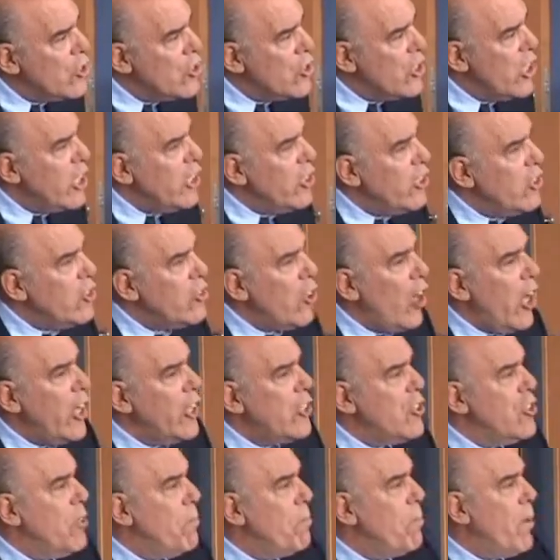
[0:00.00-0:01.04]
She
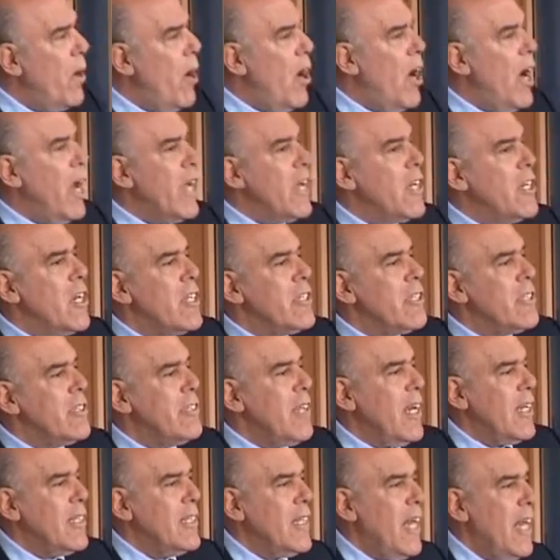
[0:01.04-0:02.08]
decided to buy another
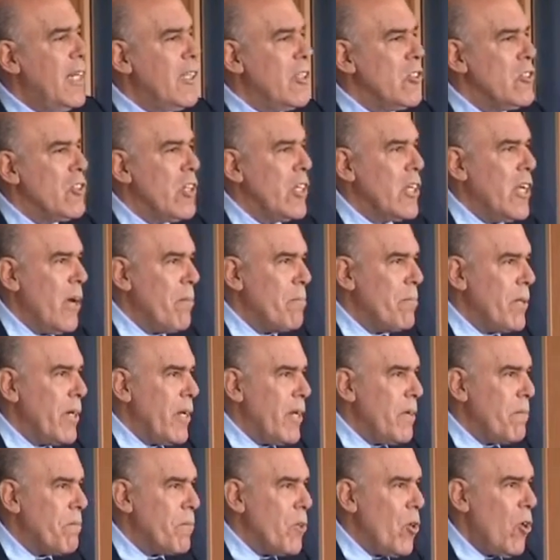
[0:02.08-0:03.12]
technology
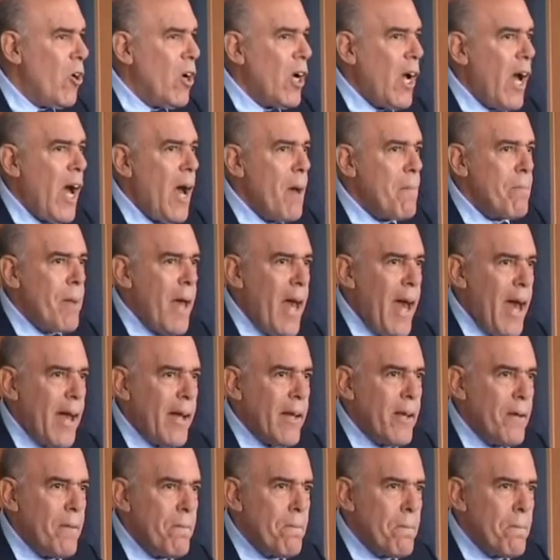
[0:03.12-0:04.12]
company called Compaq.